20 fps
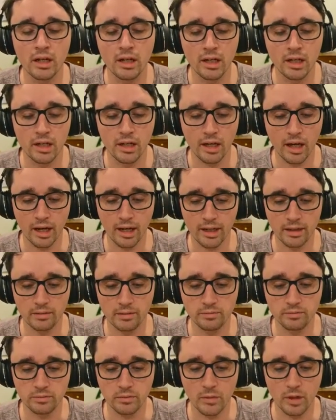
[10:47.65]

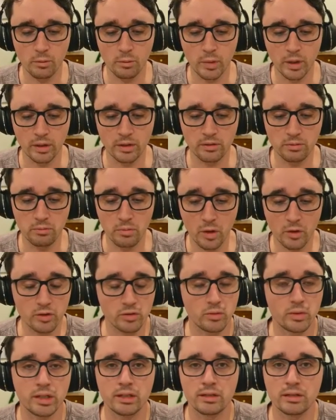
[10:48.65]
But it's most
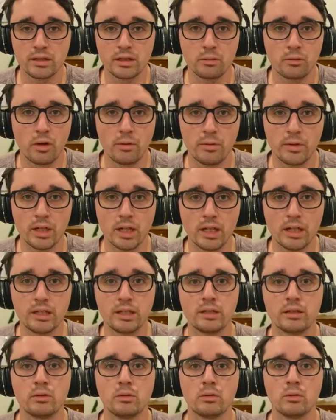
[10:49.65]
wingers in the Premier League
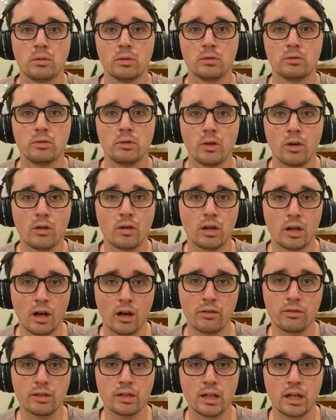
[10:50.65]
will not cover
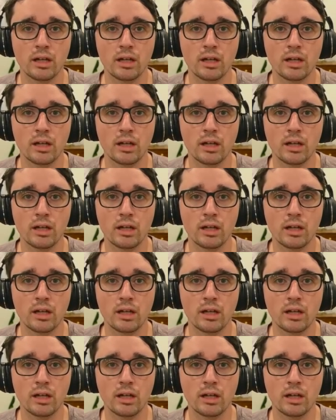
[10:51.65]
that.